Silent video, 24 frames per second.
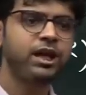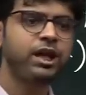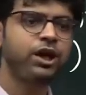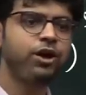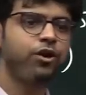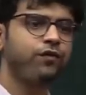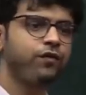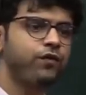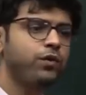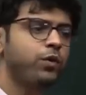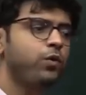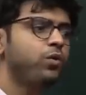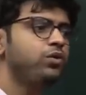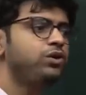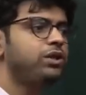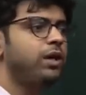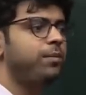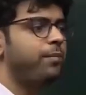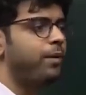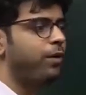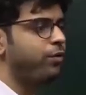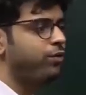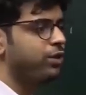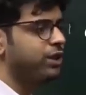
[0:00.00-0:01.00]
of huge
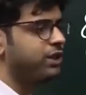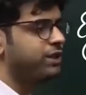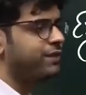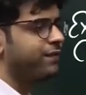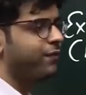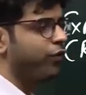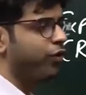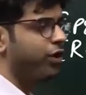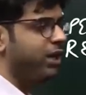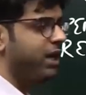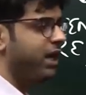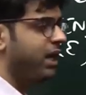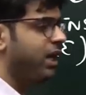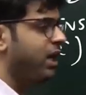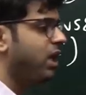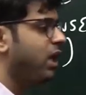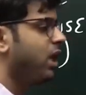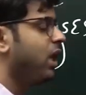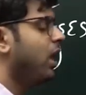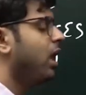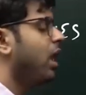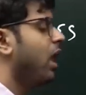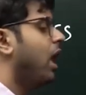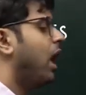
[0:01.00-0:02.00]
amount is flowing in.
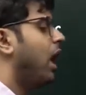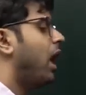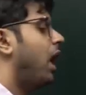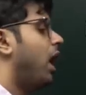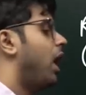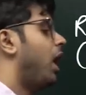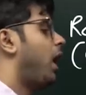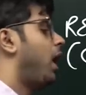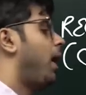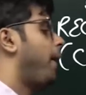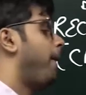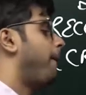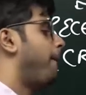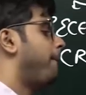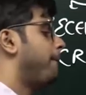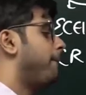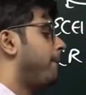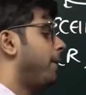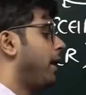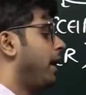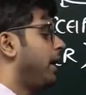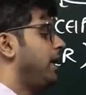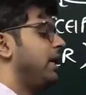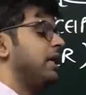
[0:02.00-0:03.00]

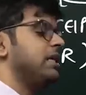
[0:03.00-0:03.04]
It